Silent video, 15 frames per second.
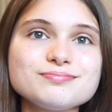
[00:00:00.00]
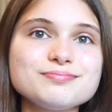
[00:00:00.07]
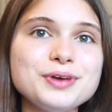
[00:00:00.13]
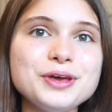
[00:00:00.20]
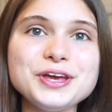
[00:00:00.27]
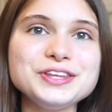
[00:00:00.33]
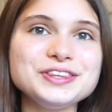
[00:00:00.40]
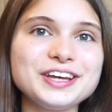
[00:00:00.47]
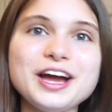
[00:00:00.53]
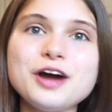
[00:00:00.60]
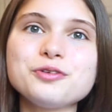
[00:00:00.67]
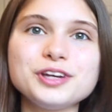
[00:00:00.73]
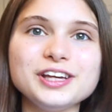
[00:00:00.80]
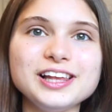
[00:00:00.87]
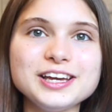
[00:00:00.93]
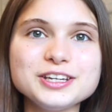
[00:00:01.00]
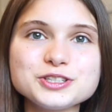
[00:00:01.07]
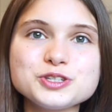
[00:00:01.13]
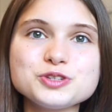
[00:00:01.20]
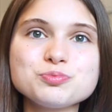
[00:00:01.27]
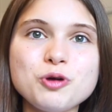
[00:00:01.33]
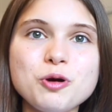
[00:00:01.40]
put in the
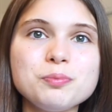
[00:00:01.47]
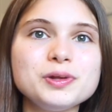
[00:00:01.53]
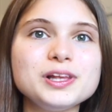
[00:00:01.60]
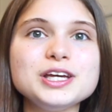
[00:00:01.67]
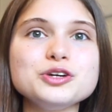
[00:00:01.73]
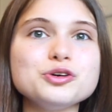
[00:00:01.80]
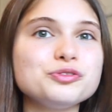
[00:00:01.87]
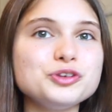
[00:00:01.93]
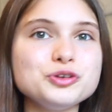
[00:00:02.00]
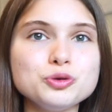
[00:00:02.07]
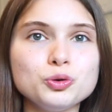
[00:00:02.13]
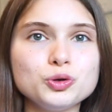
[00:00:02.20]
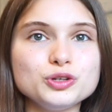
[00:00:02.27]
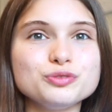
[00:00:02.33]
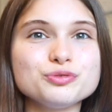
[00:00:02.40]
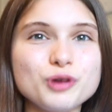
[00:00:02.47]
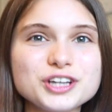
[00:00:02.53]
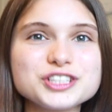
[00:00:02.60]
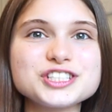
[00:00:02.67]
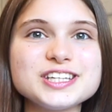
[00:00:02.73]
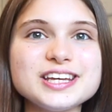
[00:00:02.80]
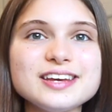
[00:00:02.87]
calculations properly, or you've
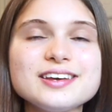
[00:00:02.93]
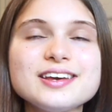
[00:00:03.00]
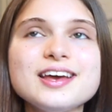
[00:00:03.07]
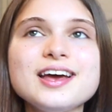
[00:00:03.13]
rushed it.